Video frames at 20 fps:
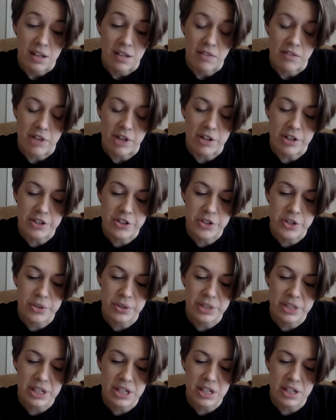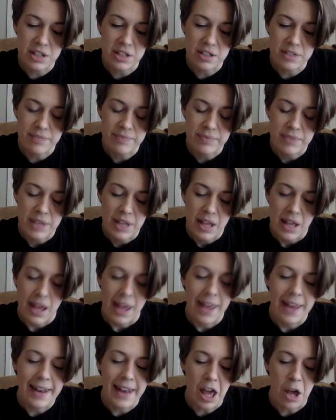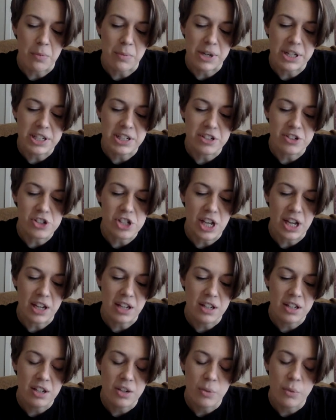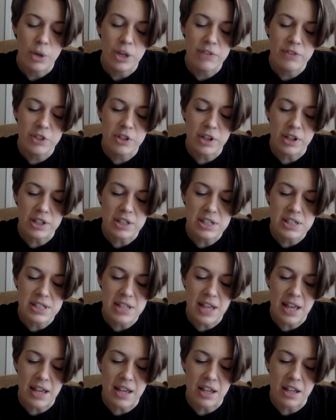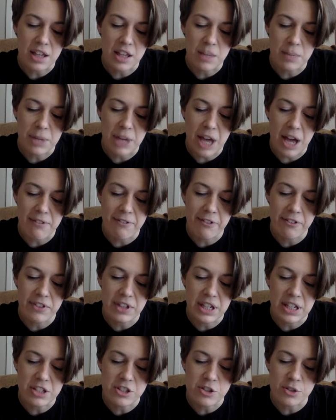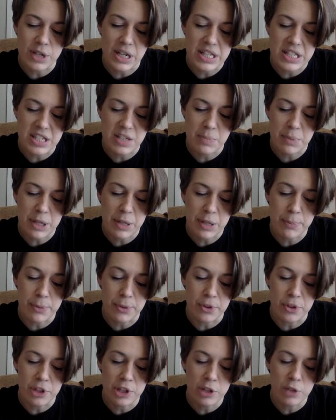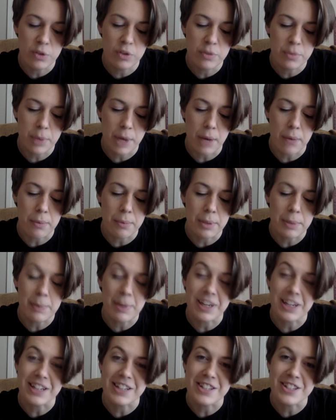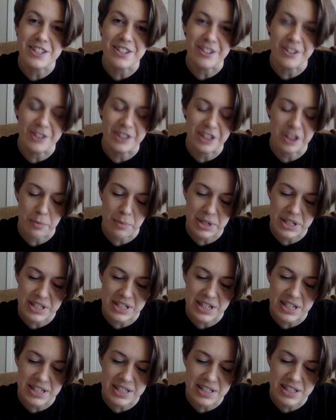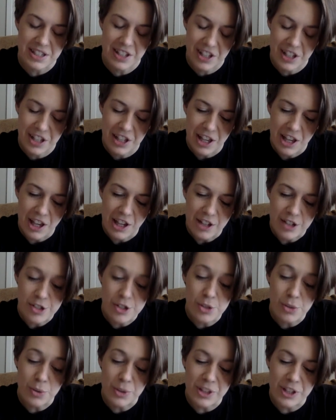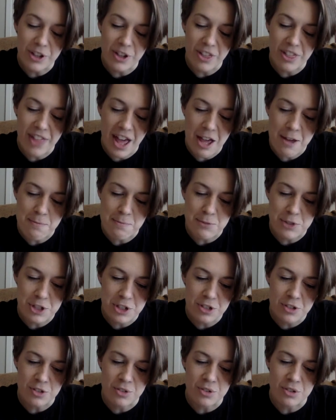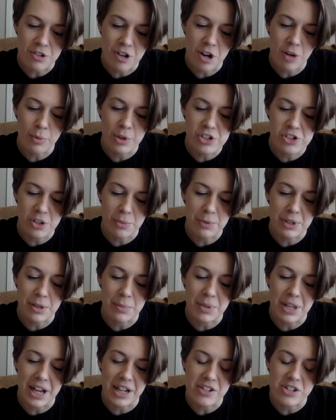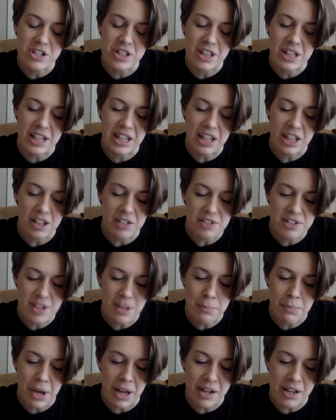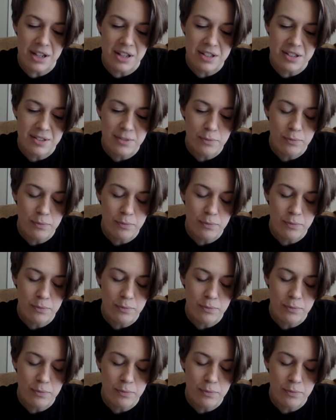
"Very true indeed. And now, my dear Jane, what have you got to say in behalf of the interested people who have probably been concerned in the business? Do clear them, too, or we shall be obliged to think ill of somebody."